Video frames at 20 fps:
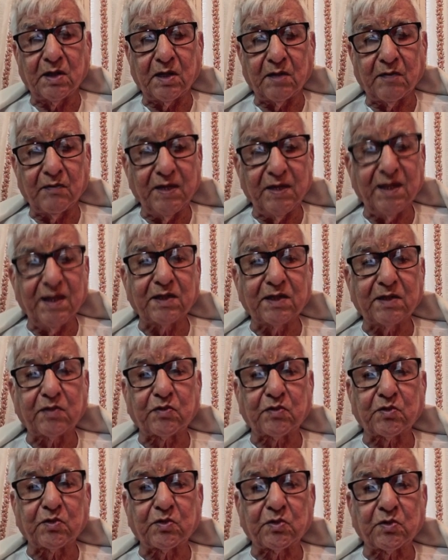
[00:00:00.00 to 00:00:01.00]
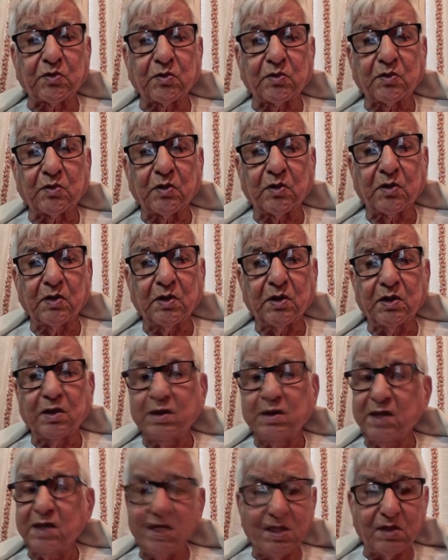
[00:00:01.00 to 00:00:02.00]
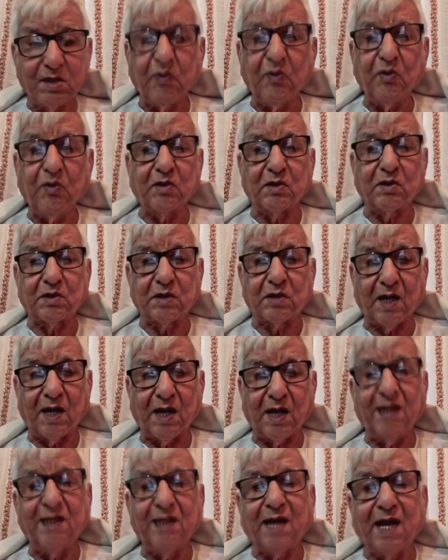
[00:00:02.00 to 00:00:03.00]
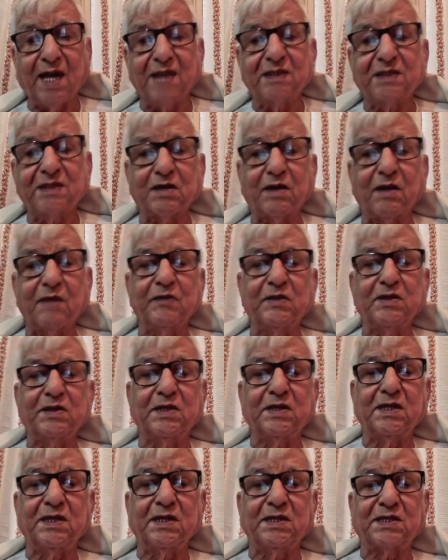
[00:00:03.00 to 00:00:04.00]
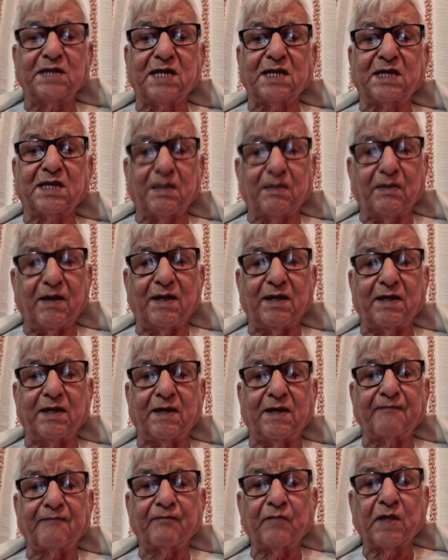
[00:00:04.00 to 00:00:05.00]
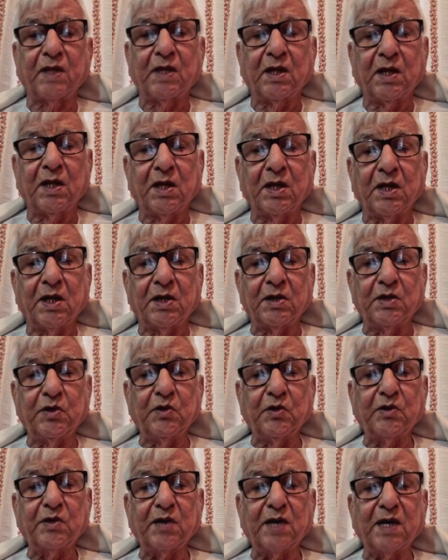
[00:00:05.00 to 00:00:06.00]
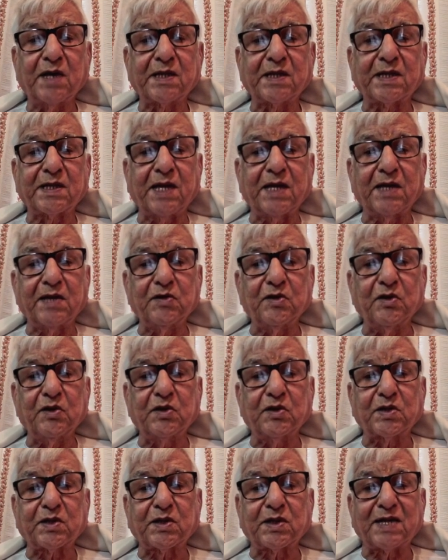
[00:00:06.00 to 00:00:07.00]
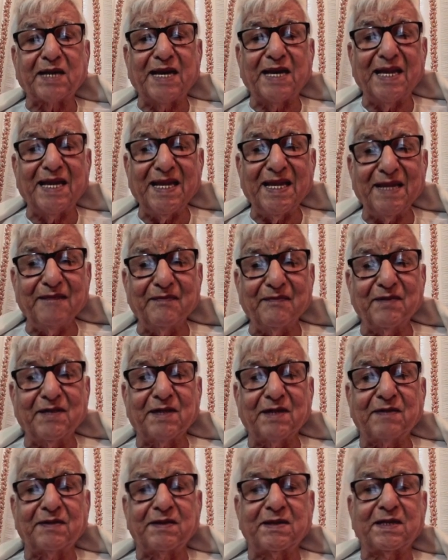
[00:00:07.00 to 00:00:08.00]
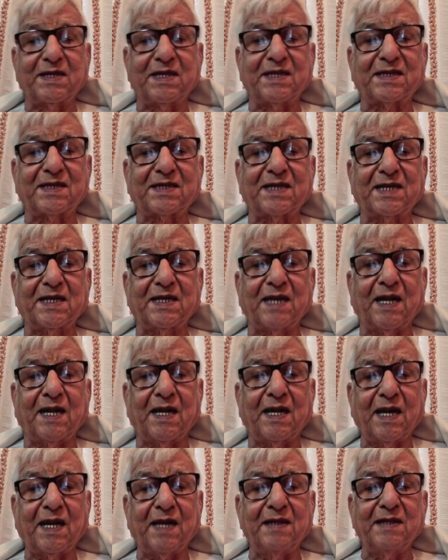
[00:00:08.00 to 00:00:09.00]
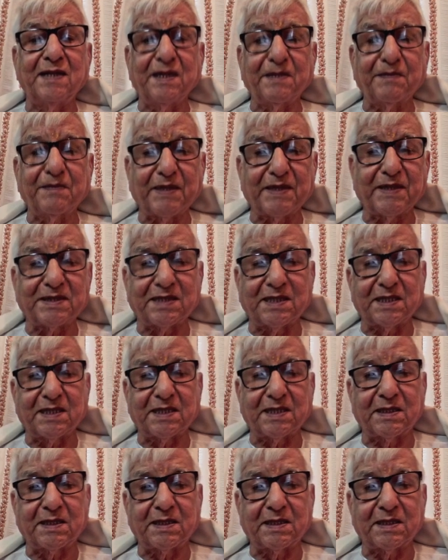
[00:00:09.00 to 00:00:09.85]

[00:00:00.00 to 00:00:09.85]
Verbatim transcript: We, he told, I asked Swamiji, he said, Tiwari, yoga cannot claim that it can 100%